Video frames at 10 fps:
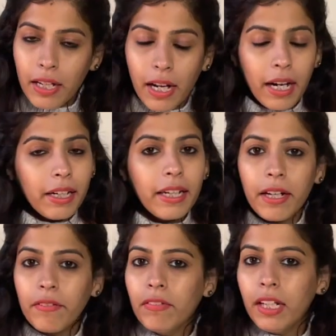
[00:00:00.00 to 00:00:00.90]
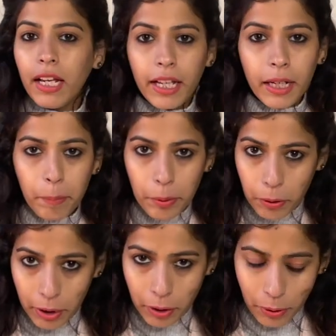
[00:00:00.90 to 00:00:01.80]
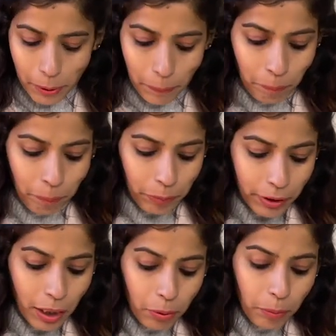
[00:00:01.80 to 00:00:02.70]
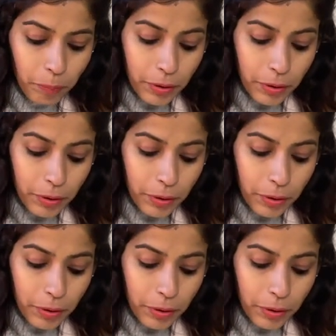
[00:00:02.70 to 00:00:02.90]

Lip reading: and that will help you a lot. Now,